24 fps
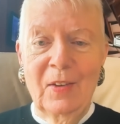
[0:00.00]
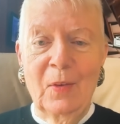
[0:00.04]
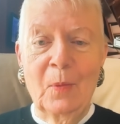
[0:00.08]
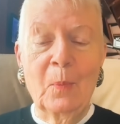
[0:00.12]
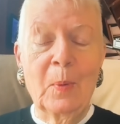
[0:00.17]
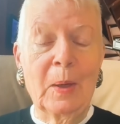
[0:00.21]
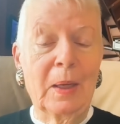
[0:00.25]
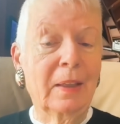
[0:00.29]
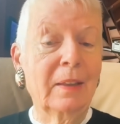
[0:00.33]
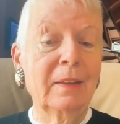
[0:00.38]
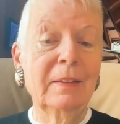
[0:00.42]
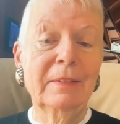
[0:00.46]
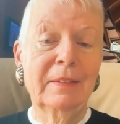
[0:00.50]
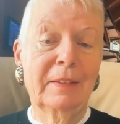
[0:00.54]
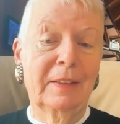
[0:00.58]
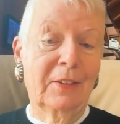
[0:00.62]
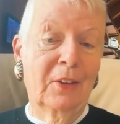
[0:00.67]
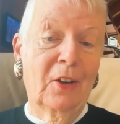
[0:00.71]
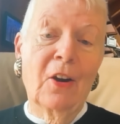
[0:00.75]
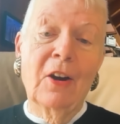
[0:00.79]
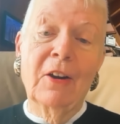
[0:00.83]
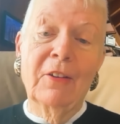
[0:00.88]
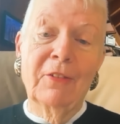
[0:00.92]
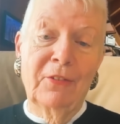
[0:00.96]
Well,
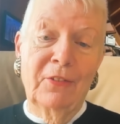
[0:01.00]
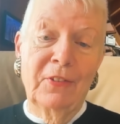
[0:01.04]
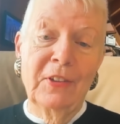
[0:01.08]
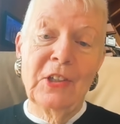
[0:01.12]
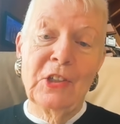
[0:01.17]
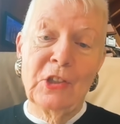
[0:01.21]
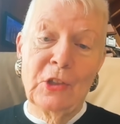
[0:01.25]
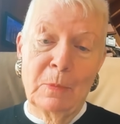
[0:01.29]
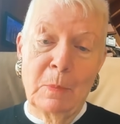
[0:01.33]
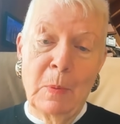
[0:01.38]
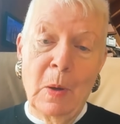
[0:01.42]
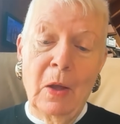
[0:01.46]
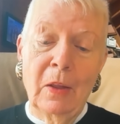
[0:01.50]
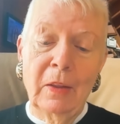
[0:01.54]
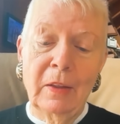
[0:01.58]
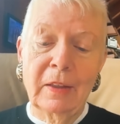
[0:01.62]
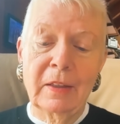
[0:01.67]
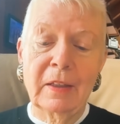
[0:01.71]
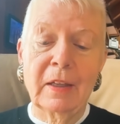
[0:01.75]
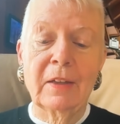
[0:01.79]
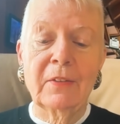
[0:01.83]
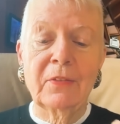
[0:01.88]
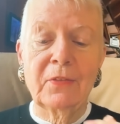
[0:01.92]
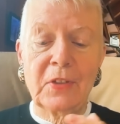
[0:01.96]
there are fish small
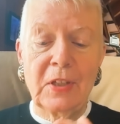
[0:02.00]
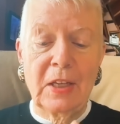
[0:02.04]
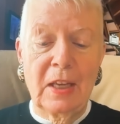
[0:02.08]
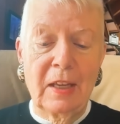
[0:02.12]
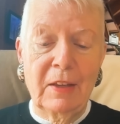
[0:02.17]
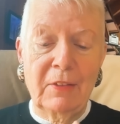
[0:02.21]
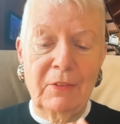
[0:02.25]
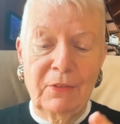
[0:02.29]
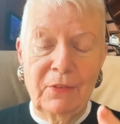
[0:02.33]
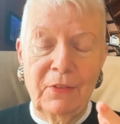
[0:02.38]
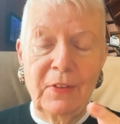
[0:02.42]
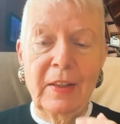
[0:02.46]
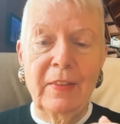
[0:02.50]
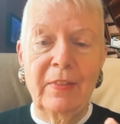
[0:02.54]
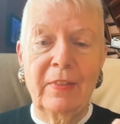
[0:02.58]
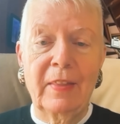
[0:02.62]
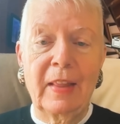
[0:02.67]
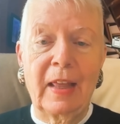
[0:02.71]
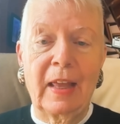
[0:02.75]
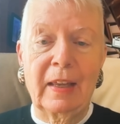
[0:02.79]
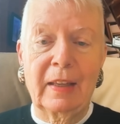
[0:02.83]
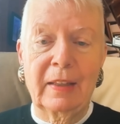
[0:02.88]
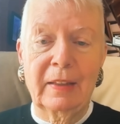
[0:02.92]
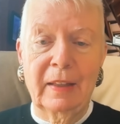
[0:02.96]
enough to have fit in
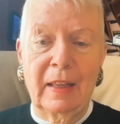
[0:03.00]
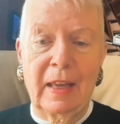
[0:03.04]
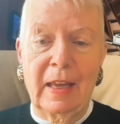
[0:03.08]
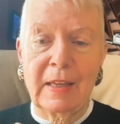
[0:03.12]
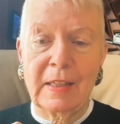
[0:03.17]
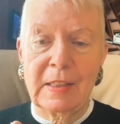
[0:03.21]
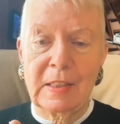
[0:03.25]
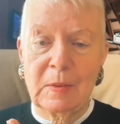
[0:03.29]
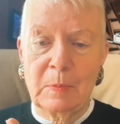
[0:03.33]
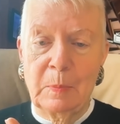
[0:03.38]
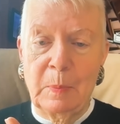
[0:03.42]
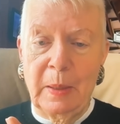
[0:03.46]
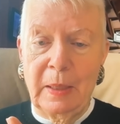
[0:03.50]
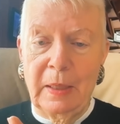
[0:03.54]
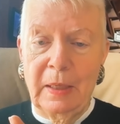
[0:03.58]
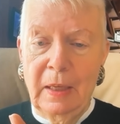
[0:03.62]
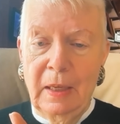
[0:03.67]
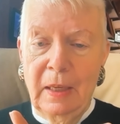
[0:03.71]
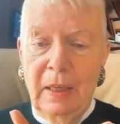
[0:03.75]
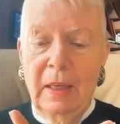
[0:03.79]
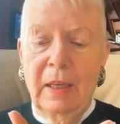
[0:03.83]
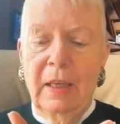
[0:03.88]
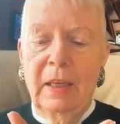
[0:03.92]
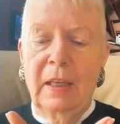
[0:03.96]
that glass, but
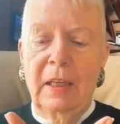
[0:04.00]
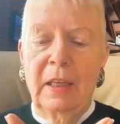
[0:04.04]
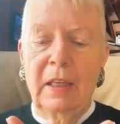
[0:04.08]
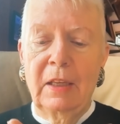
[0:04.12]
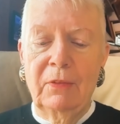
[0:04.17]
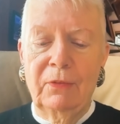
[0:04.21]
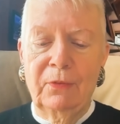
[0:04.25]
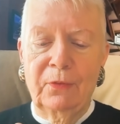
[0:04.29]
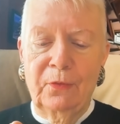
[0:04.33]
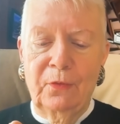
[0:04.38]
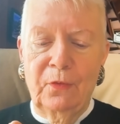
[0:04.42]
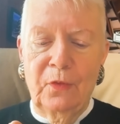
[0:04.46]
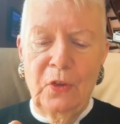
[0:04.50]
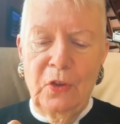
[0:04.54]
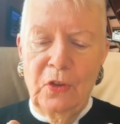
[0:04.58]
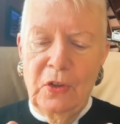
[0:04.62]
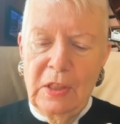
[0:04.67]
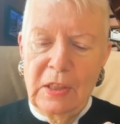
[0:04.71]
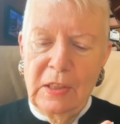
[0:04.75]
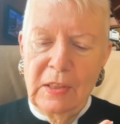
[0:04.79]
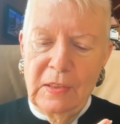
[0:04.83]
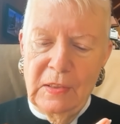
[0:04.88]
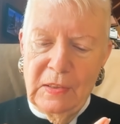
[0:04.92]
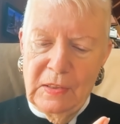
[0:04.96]
if you
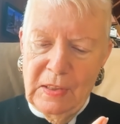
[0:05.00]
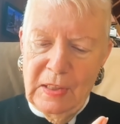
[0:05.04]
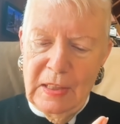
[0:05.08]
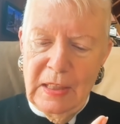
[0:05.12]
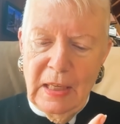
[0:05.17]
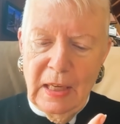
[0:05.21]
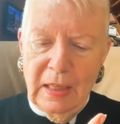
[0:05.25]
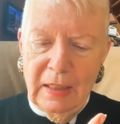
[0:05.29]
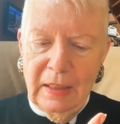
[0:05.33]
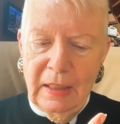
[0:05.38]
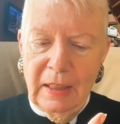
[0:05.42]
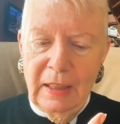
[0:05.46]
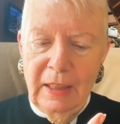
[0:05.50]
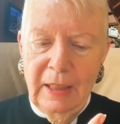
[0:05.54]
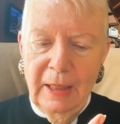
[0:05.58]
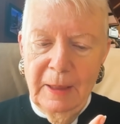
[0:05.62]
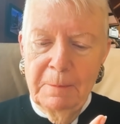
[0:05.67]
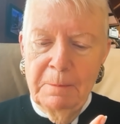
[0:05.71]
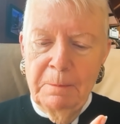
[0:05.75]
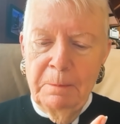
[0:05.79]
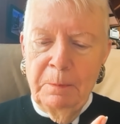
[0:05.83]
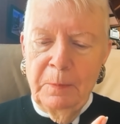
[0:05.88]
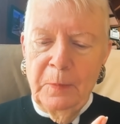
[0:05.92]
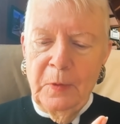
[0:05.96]
didn't see any,
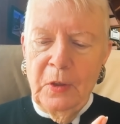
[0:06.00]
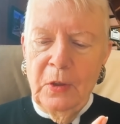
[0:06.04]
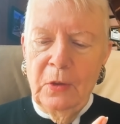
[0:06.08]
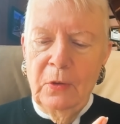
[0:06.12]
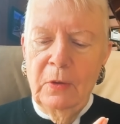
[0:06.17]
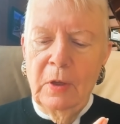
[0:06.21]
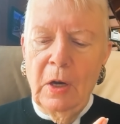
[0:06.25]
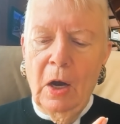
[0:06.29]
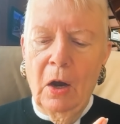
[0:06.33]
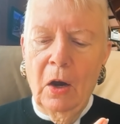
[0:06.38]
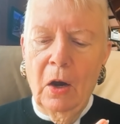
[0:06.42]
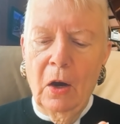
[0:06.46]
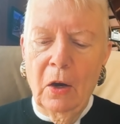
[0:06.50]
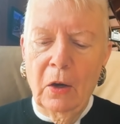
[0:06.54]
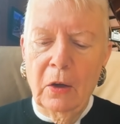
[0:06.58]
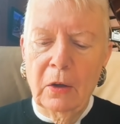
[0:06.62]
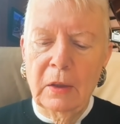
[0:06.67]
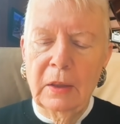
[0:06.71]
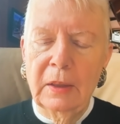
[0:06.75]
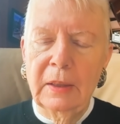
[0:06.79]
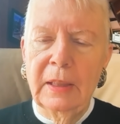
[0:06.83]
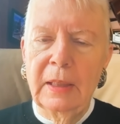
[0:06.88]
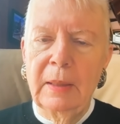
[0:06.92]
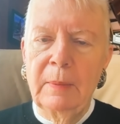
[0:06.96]
you'd
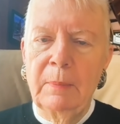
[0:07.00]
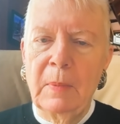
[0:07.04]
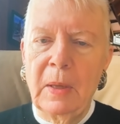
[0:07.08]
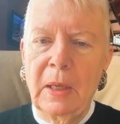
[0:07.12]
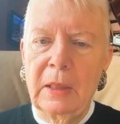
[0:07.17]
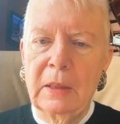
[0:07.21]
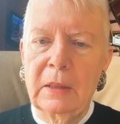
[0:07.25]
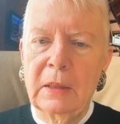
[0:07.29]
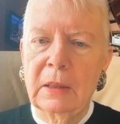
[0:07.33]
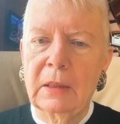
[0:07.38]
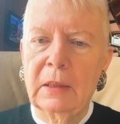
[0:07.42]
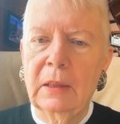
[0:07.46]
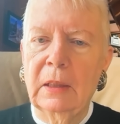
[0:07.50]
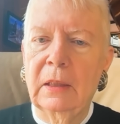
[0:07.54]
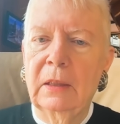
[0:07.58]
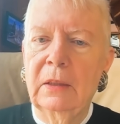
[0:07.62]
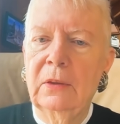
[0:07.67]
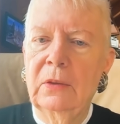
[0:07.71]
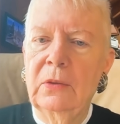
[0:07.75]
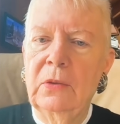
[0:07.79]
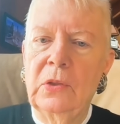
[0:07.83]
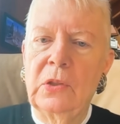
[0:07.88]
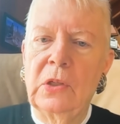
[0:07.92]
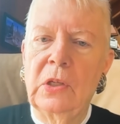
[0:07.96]
hardly make the
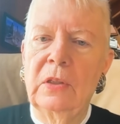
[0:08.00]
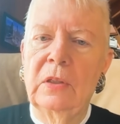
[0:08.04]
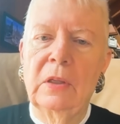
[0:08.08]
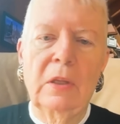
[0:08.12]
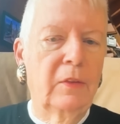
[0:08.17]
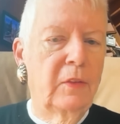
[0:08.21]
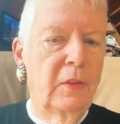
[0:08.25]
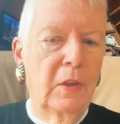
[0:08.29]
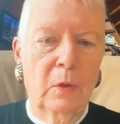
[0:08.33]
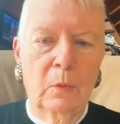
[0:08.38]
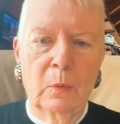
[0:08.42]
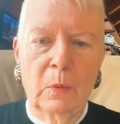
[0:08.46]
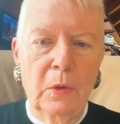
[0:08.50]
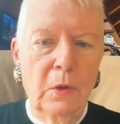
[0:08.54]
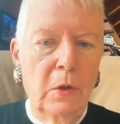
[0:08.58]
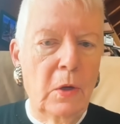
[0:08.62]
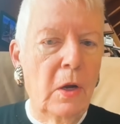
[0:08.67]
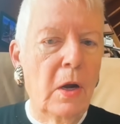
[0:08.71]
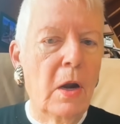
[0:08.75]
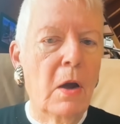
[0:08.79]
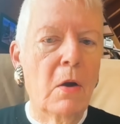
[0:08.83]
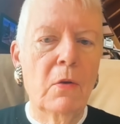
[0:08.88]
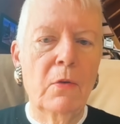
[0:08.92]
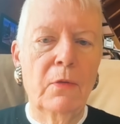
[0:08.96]
conclusion that there were
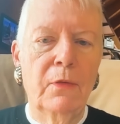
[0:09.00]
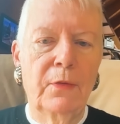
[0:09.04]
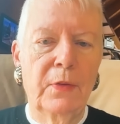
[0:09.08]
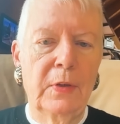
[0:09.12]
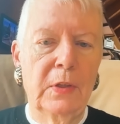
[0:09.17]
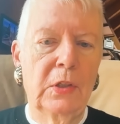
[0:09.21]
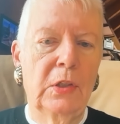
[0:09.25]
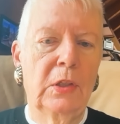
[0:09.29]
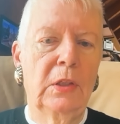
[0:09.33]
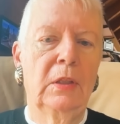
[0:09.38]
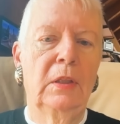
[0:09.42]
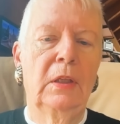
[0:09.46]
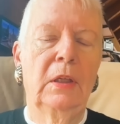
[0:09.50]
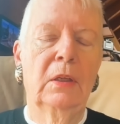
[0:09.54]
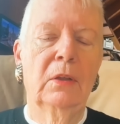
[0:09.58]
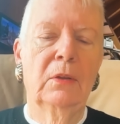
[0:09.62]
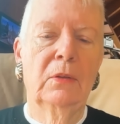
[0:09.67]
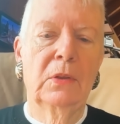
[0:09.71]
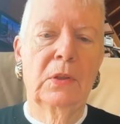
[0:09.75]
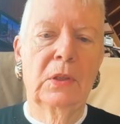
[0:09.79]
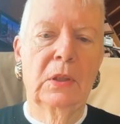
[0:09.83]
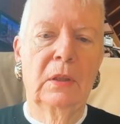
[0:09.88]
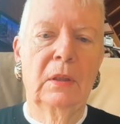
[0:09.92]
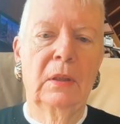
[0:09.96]
no fish in the
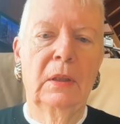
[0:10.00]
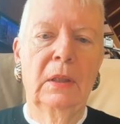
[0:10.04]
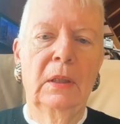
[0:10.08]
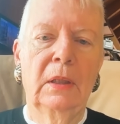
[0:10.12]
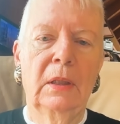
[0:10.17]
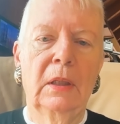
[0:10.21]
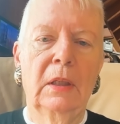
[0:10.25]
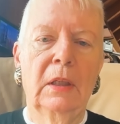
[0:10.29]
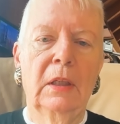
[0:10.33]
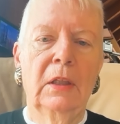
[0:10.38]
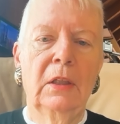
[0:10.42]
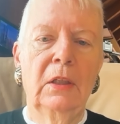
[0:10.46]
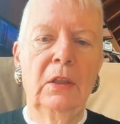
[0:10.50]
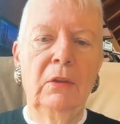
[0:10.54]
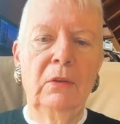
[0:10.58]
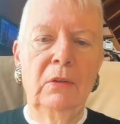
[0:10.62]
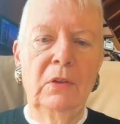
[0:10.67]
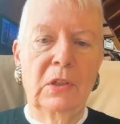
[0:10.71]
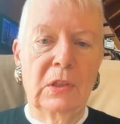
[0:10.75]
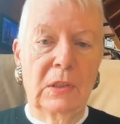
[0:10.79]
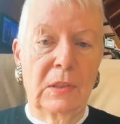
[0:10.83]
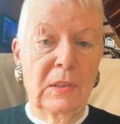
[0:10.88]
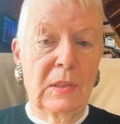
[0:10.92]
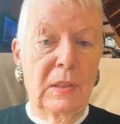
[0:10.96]
ocean. You'd
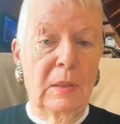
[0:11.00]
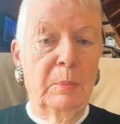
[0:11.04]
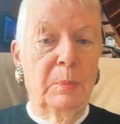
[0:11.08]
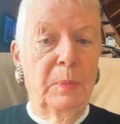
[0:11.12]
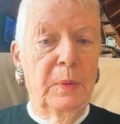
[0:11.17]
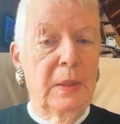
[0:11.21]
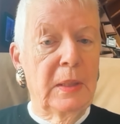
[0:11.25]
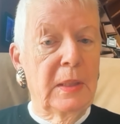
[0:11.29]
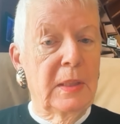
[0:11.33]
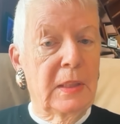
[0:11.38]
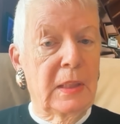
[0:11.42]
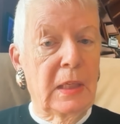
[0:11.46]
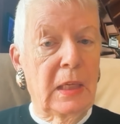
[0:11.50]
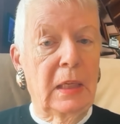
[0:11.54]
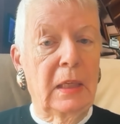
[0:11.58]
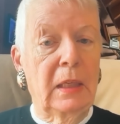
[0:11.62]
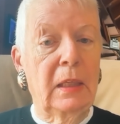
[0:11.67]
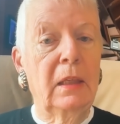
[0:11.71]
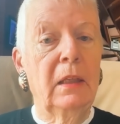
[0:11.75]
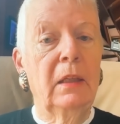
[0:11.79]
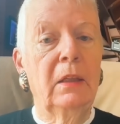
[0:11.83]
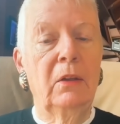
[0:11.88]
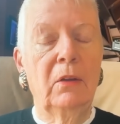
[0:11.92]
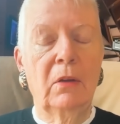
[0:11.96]
just simply
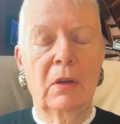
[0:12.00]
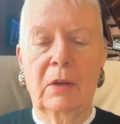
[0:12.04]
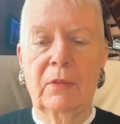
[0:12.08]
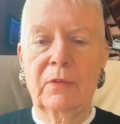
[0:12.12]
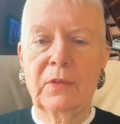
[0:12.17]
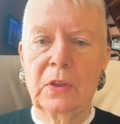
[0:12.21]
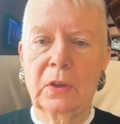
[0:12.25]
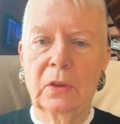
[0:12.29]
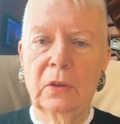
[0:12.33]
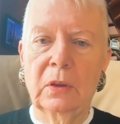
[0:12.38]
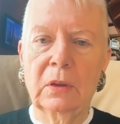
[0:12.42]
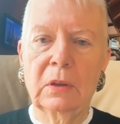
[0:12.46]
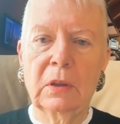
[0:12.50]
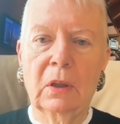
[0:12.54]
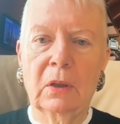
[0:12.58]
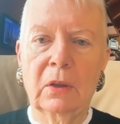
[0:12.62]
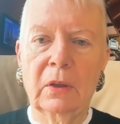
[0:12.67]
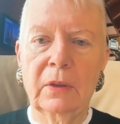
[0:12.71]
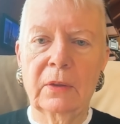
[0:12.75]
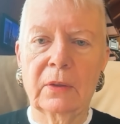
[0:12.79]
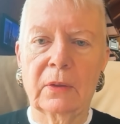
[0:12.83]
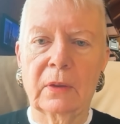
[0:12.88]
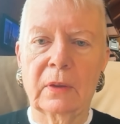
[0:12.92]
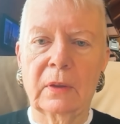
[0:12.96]
say you have to look
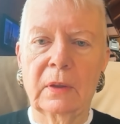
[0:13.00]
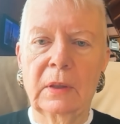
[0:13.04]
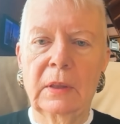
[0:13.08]
harder.